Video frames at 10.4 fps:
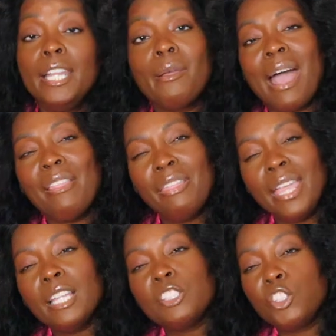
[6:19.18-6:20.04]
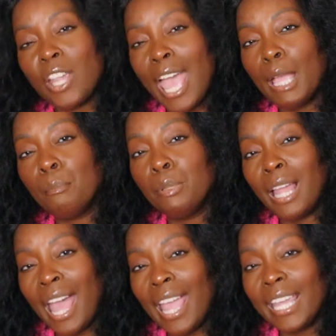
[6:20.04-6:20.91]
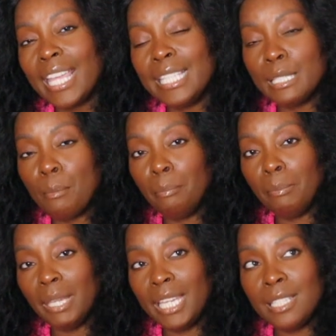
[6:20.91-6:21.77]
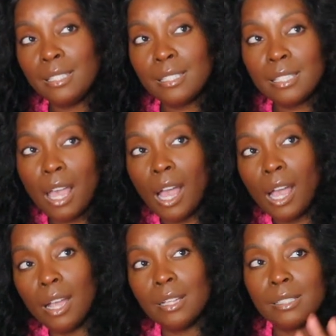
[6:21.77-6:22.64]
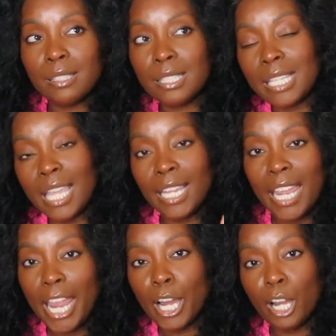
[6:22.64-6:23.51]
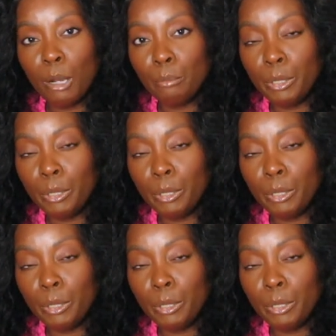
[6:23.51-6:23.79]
Now, I think Jack Black is a men's uh, skincare